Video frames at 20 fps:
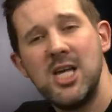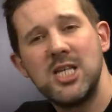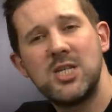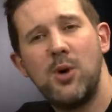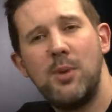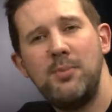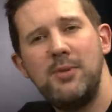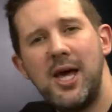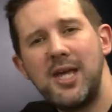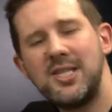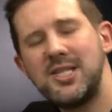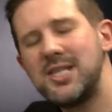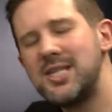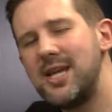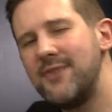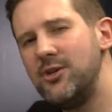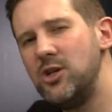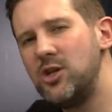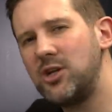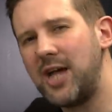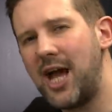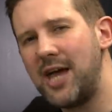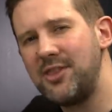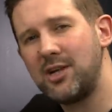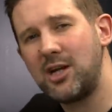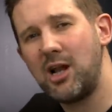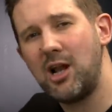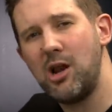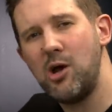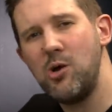So up next, let's have a look at
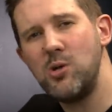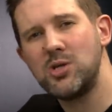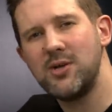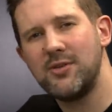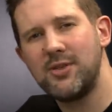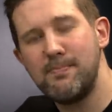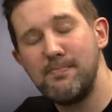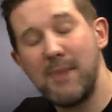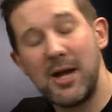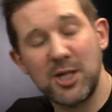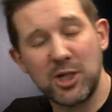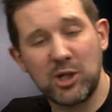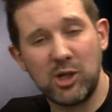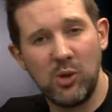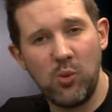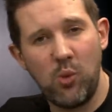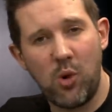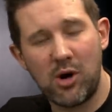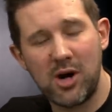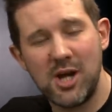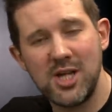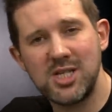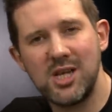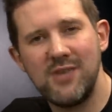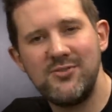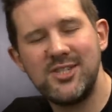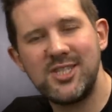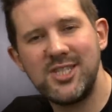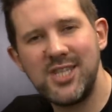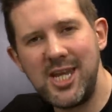the cloaks of the magical warriors
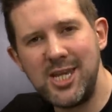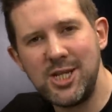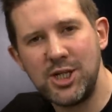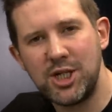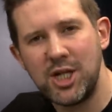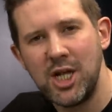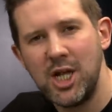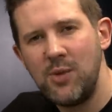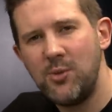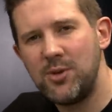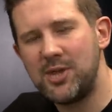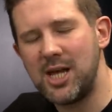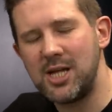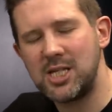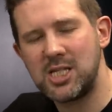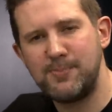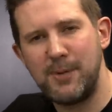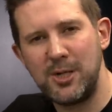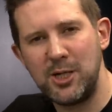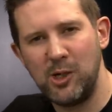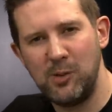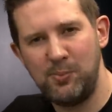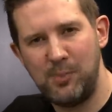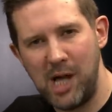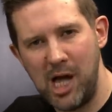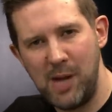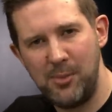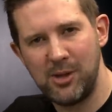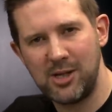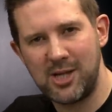of Tzeentch with that special
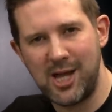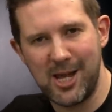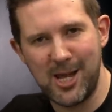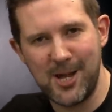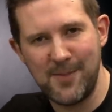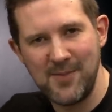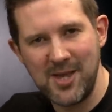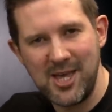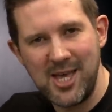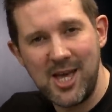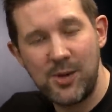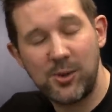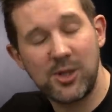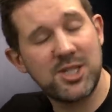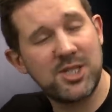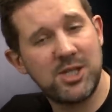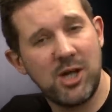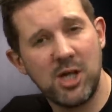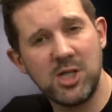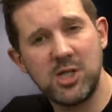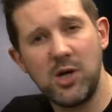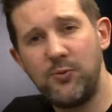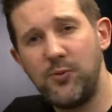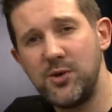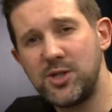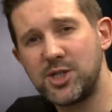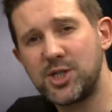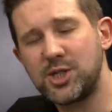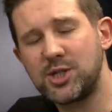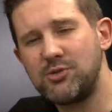purple colour. I'm going to start off
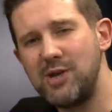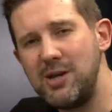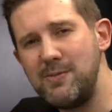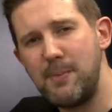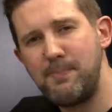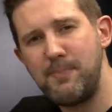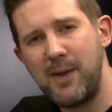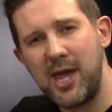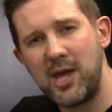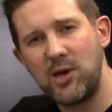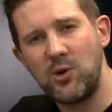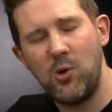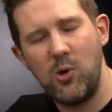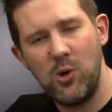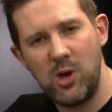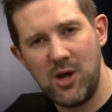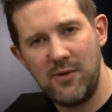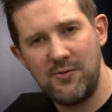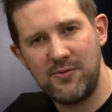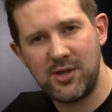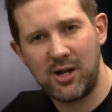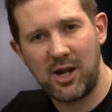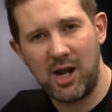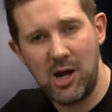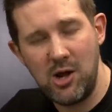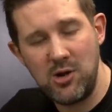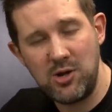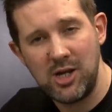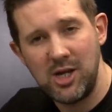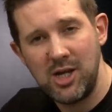with Screamer Pink all over the
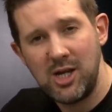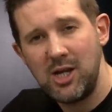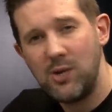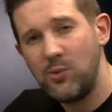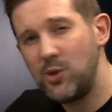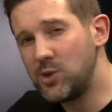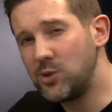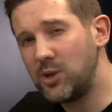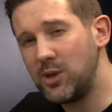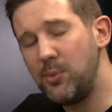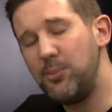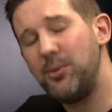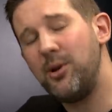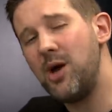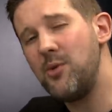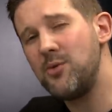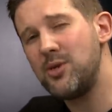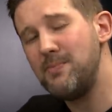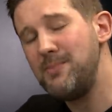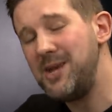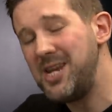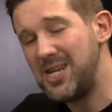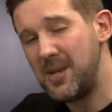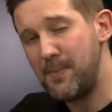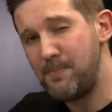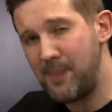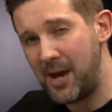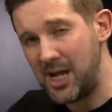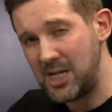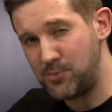cloak, which we're going to apply with a
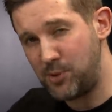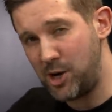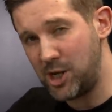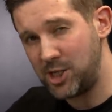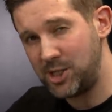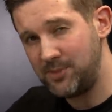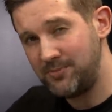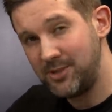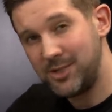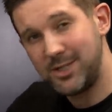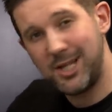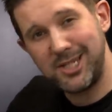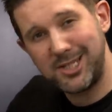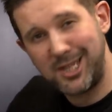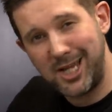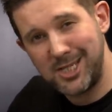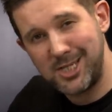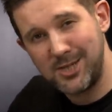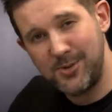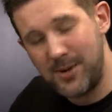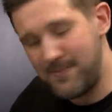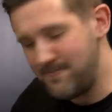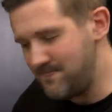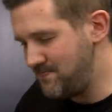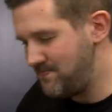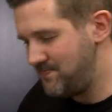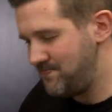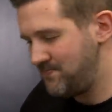medium base brush. So let's get to it.